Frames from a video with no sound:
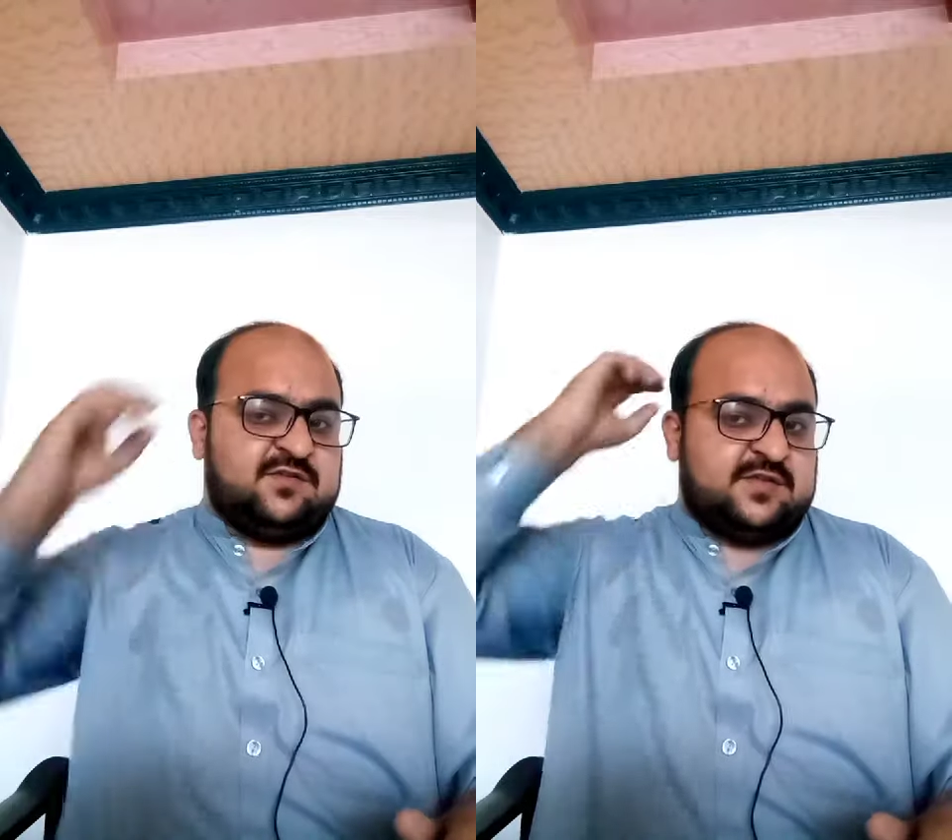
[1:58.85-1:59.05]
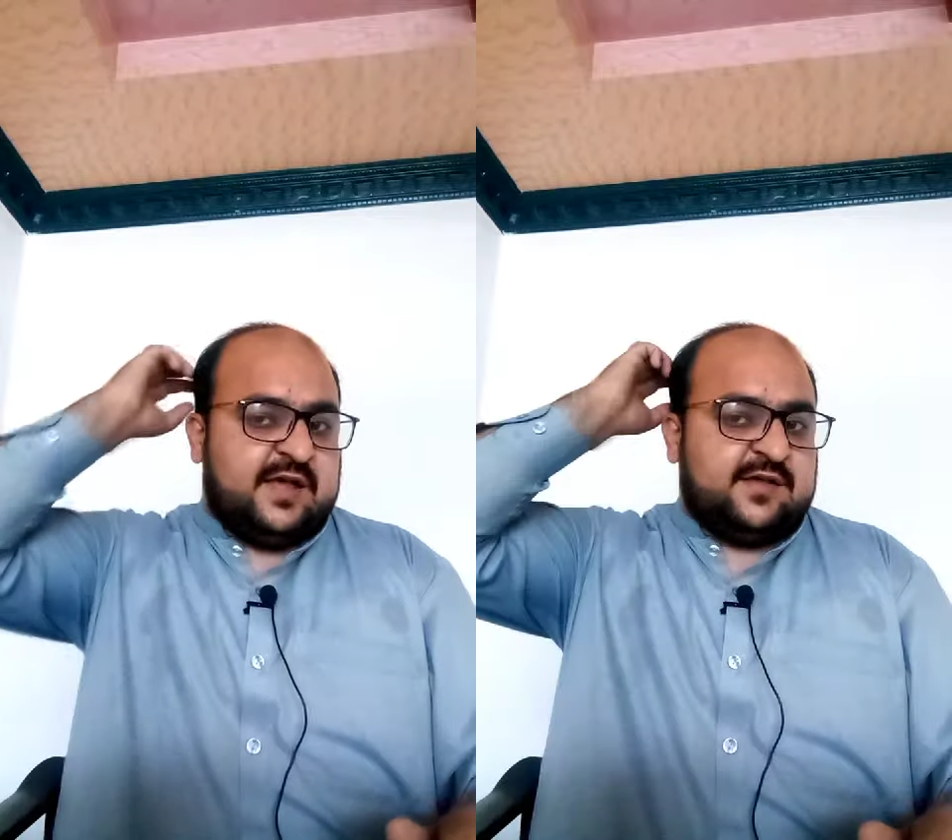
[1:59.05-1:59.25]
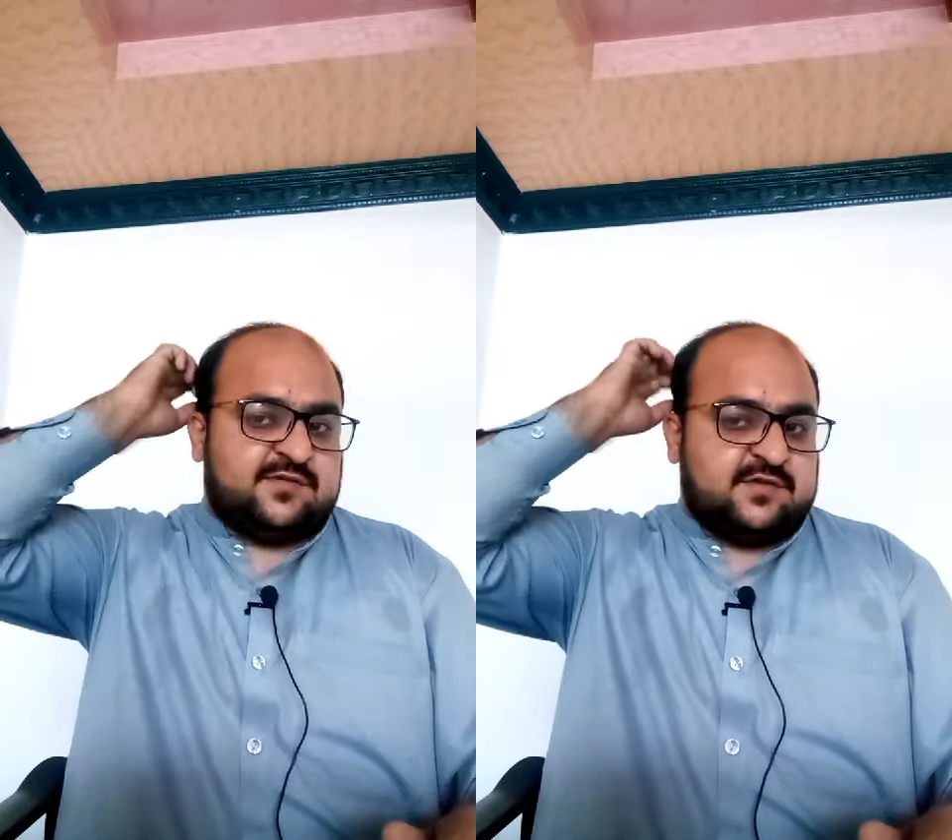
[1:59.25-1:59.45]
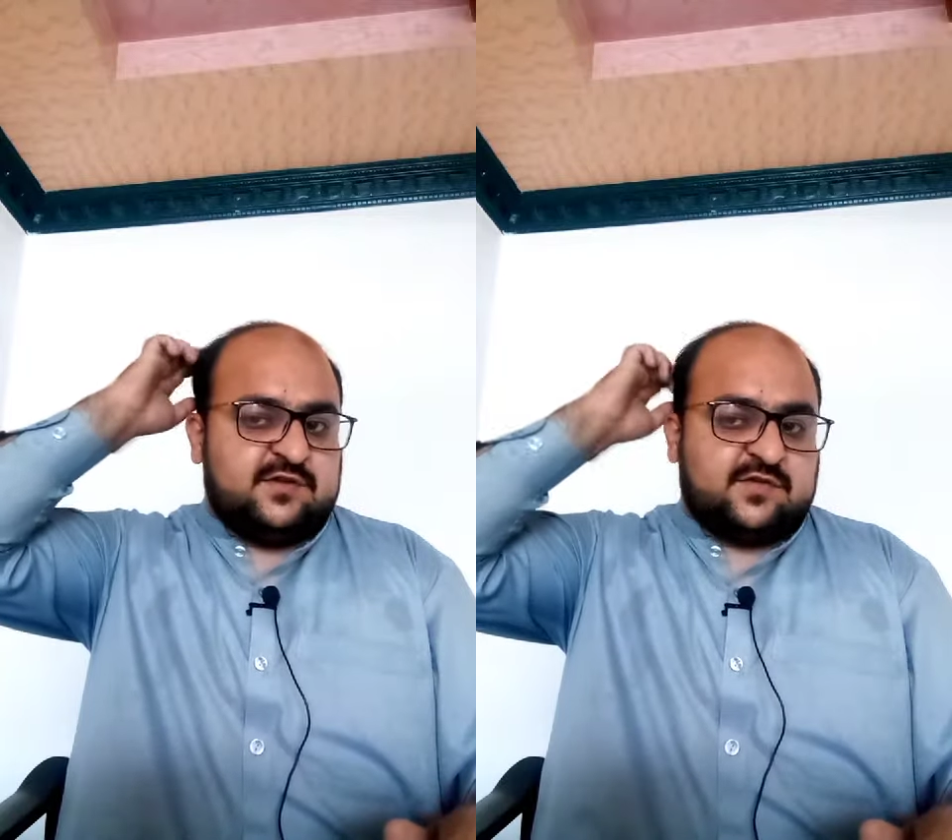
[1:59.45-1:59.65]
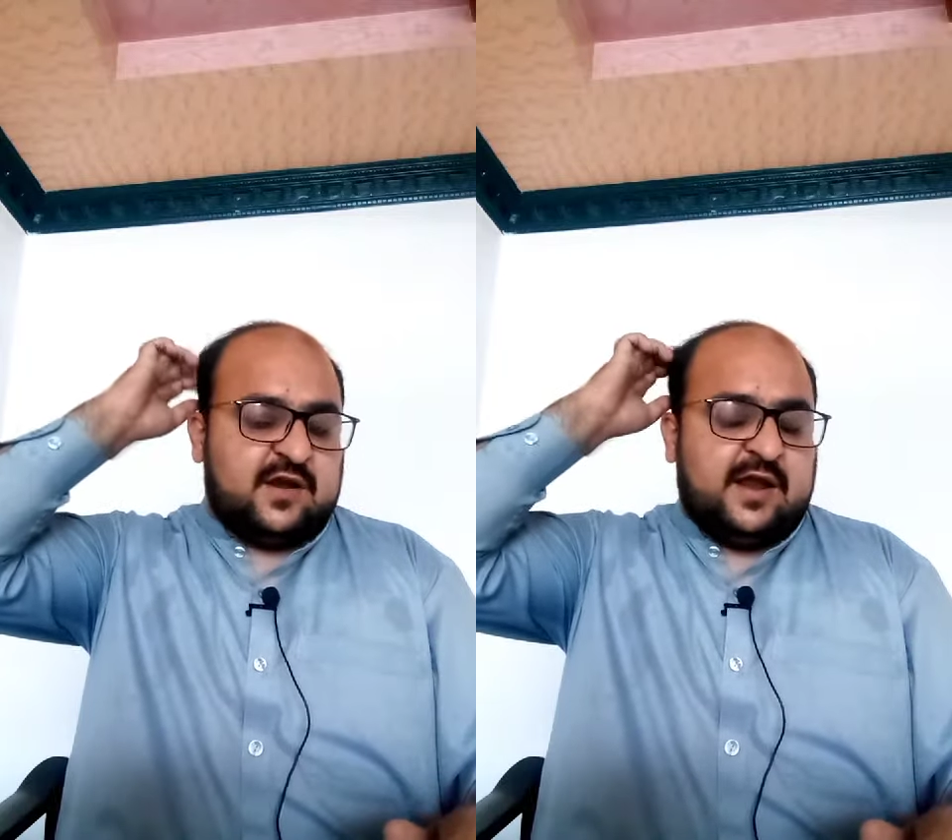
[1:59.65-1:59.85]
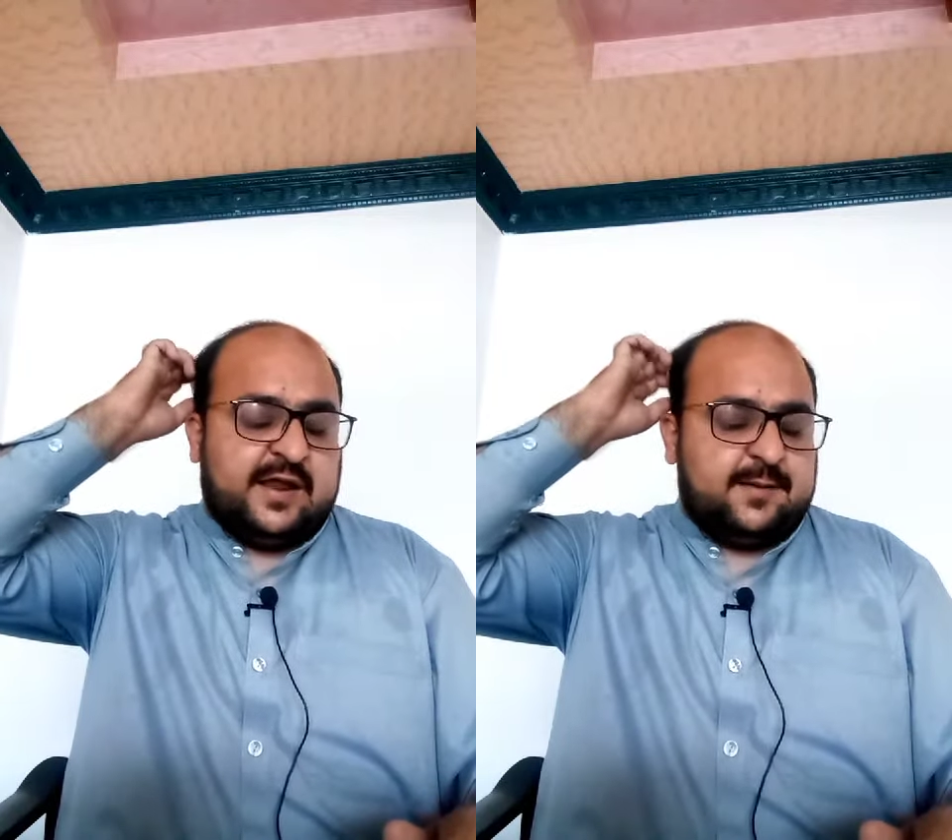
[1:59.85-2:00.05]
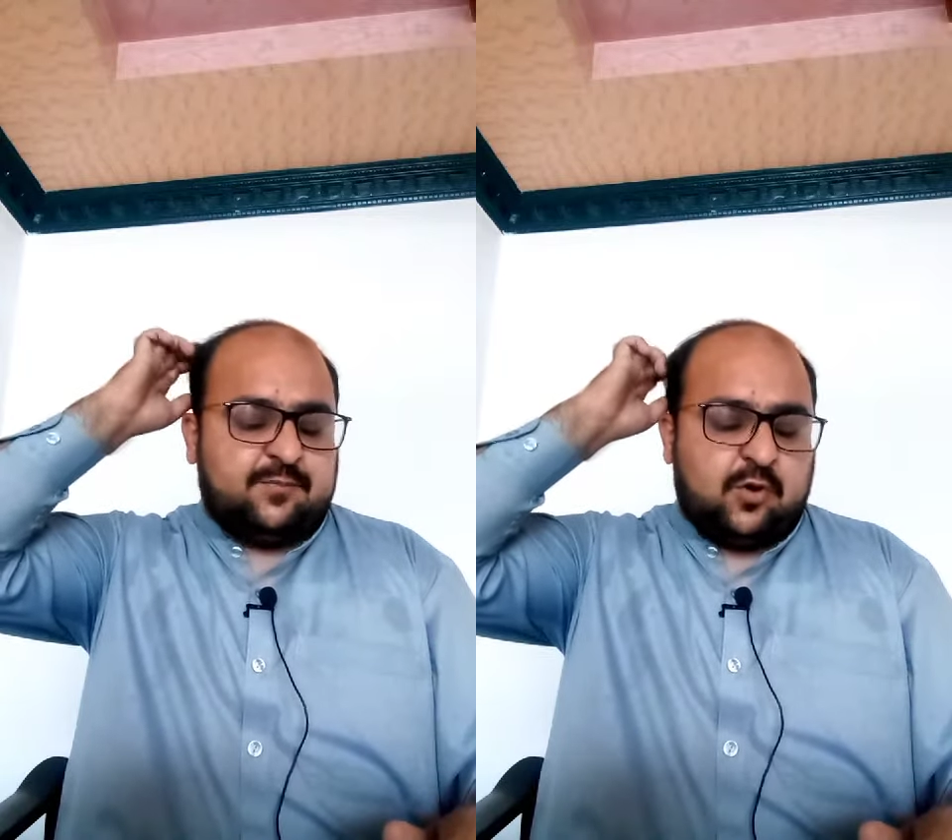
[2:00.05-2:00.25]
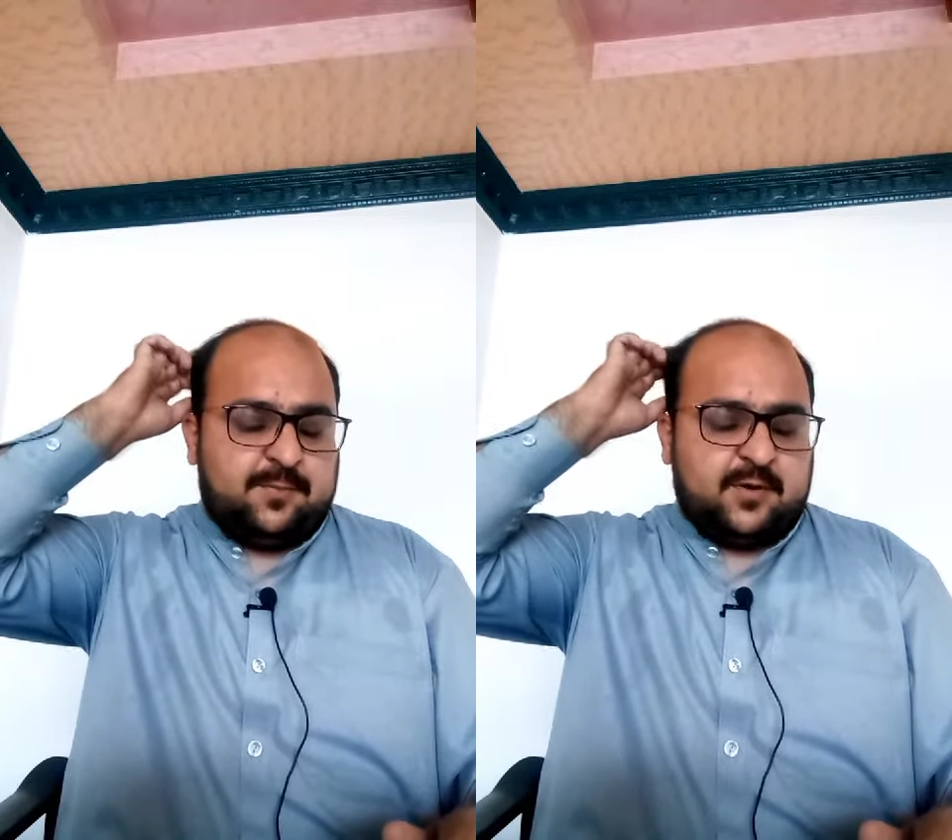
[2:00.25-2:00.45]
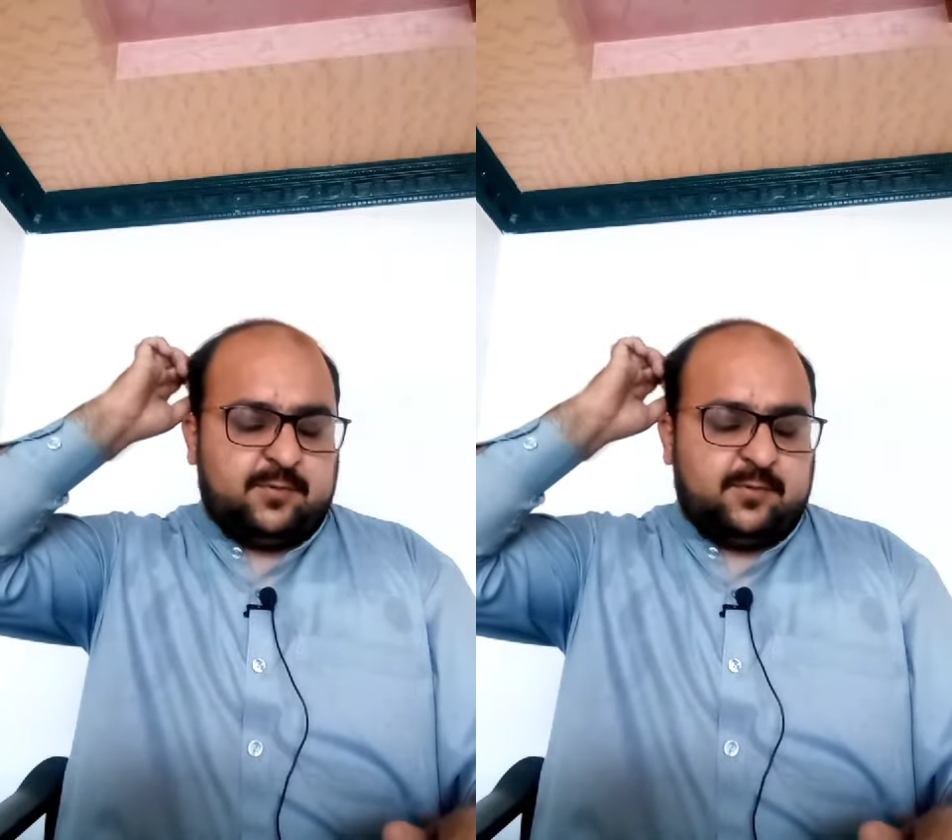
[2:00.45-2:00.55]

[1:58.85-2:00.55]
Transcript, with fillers: things inshallah in a proper